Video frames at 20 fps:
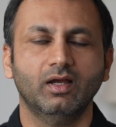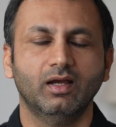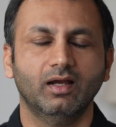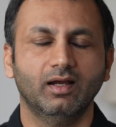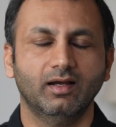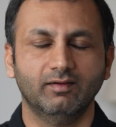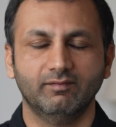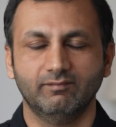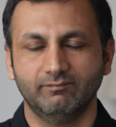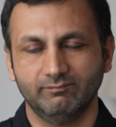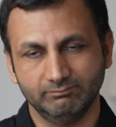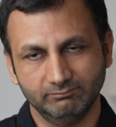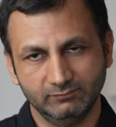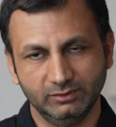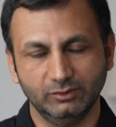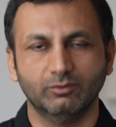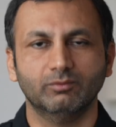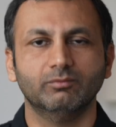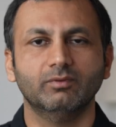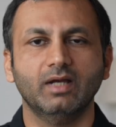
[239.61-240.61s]
uh,
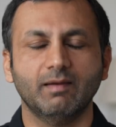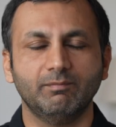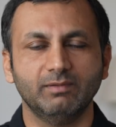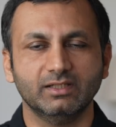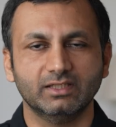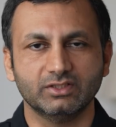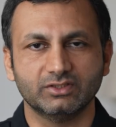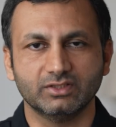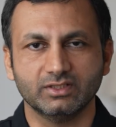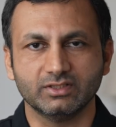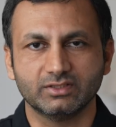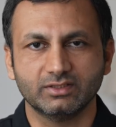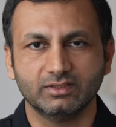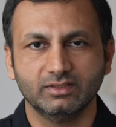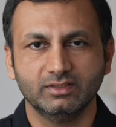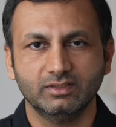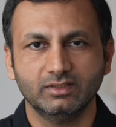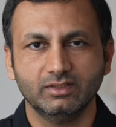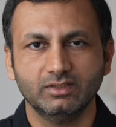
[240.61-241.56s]
you know applications.